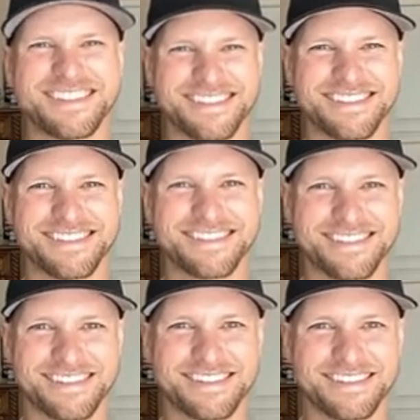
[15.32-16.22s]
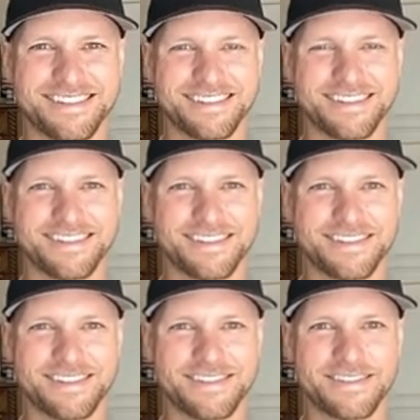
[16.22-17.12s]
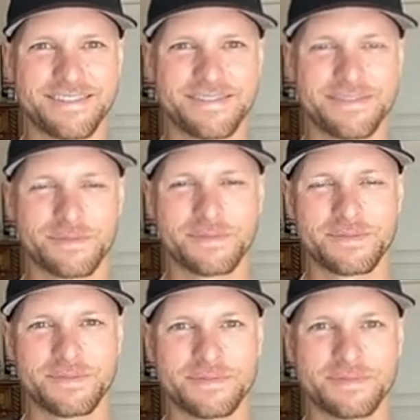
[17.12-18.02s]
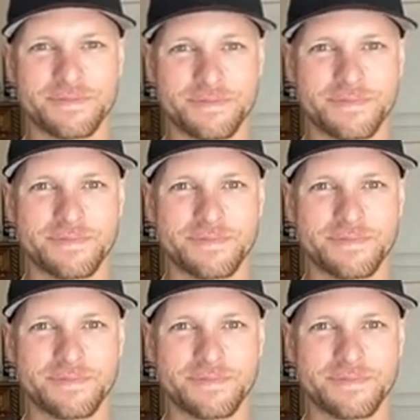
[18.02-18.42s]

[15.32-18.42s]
[no speech]